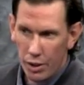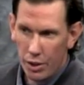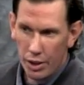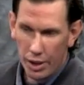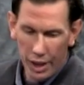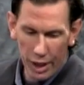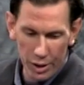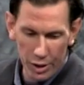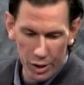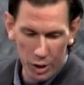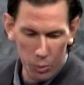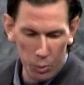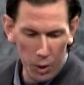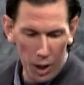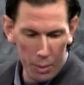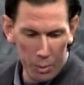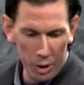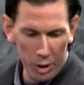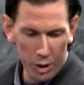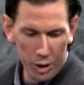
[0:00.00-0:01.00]
Councilor
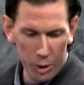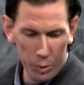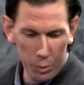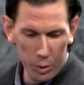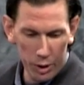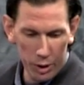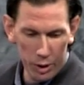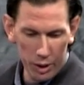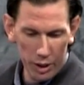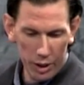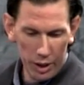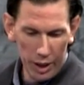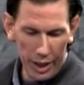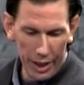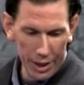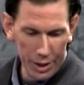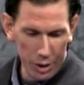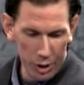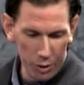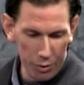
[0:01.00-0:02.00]
Roberts, you will
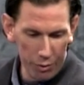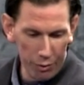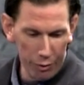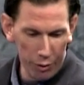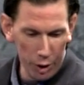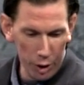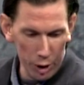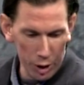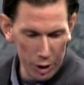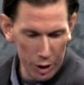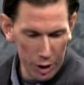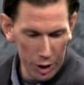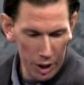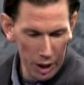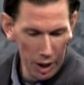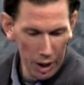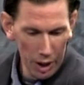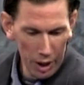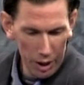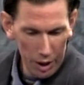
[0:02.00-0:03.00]
answer first.
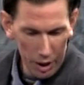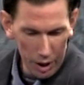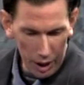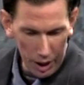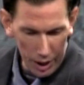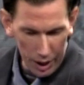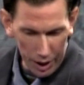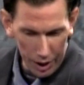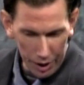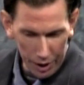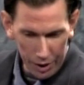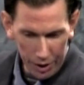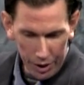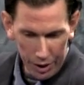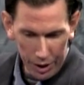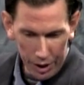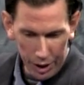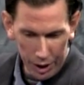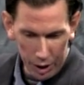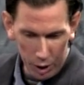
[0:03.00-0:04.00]

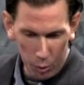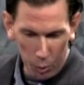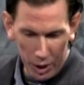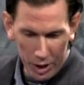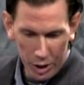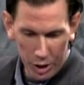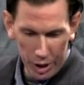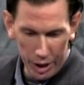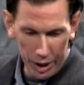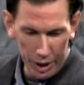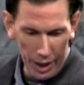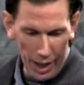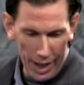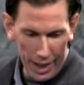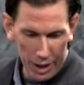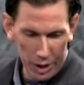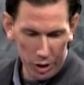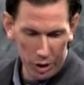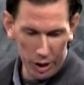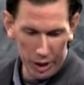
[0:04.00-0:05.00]
The question
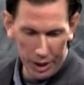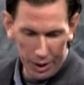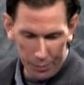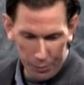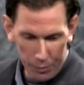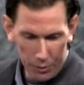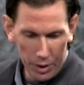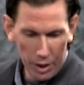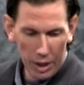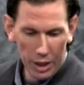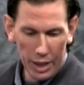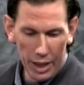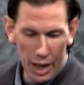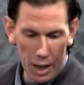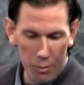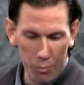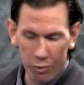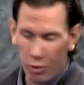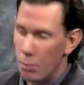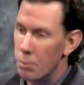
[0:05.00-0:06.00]
actually
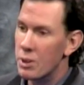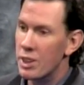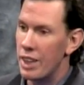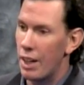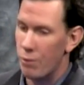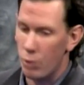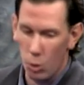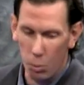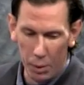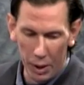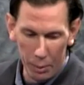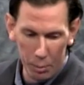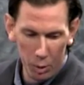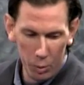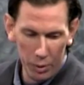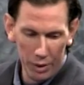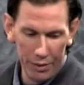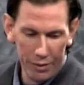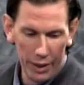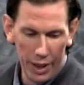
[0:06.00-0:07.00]
came from several
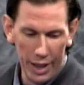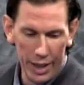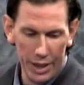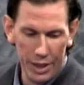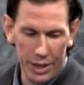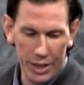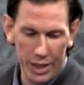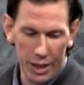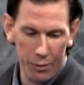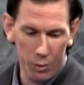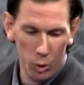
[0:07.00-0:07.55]
people. We've had several